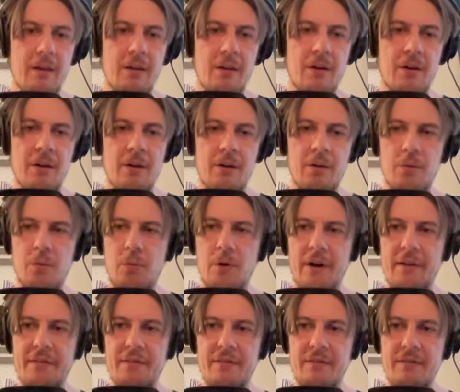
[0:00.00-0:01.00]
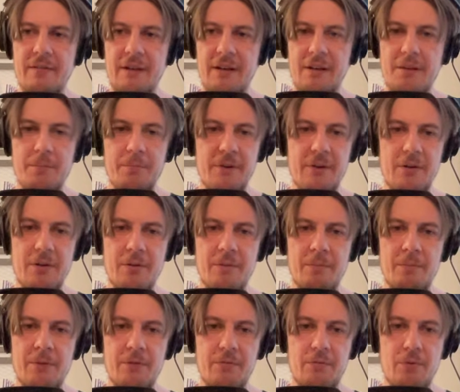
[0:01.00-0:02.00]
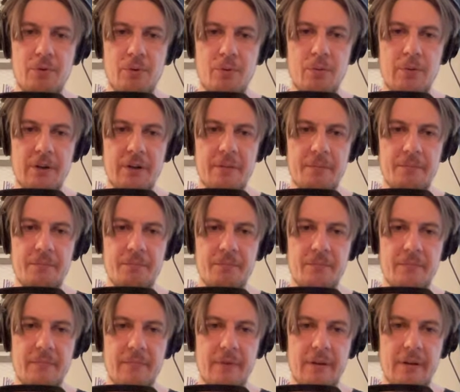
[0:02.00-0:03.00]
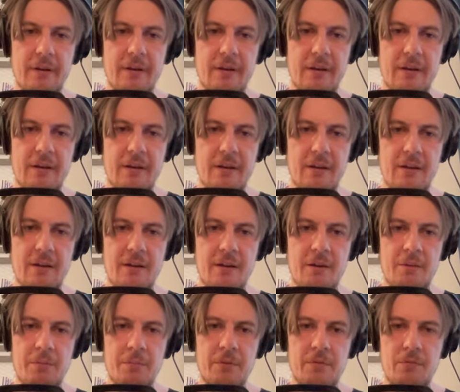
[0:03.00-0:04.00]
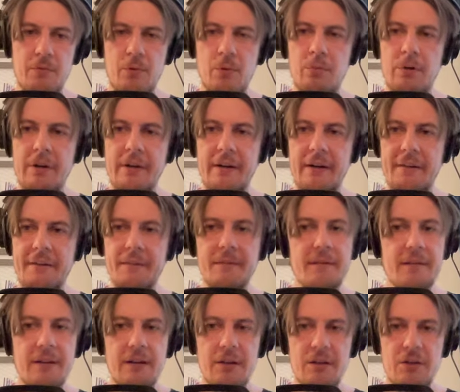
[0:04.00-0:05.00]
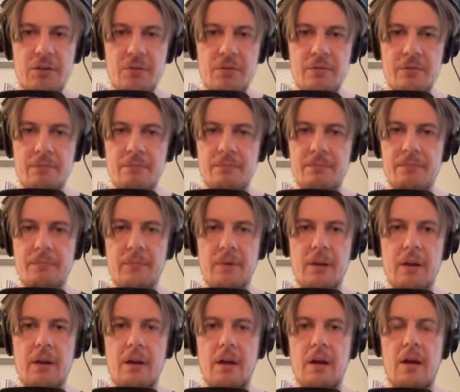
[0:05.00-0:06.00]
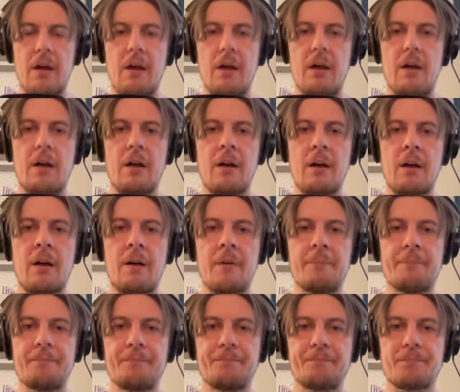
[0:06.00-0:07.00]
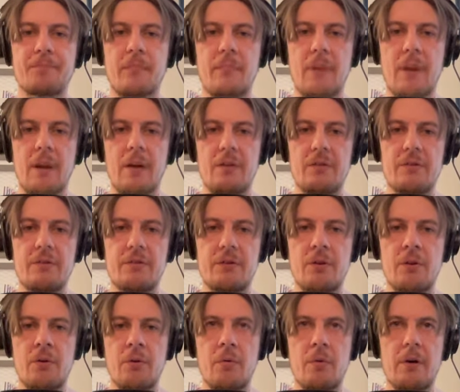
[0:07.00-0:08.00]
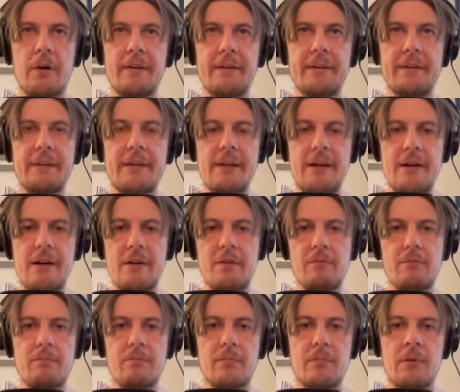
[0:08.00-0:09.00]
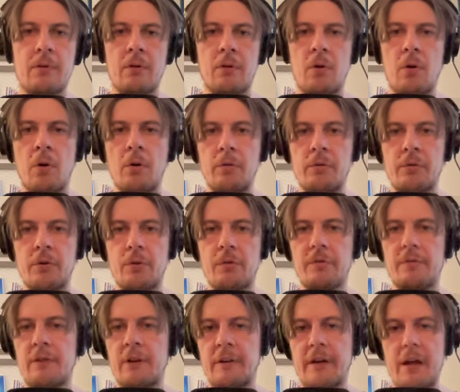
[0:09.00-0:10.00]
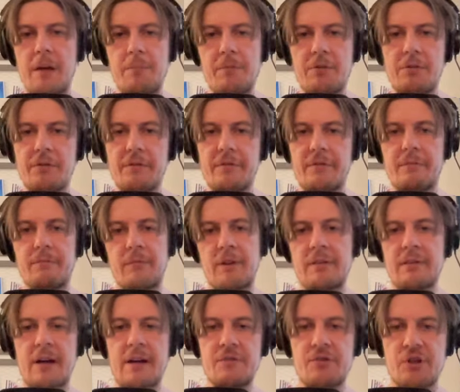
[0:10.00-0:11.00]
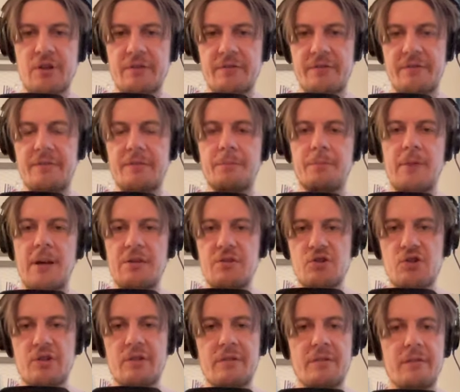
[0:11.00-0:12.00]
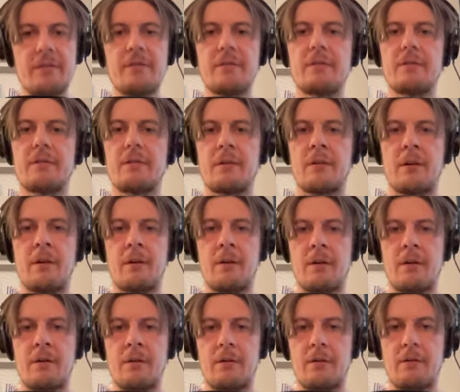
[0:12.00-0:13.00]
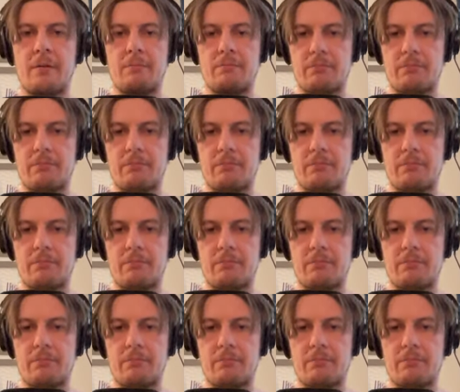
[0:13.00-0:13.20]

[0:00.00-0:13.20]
uh, one thing be before we uh, before we continue. Um, so here, uh, all those variables that I just mentioned uh,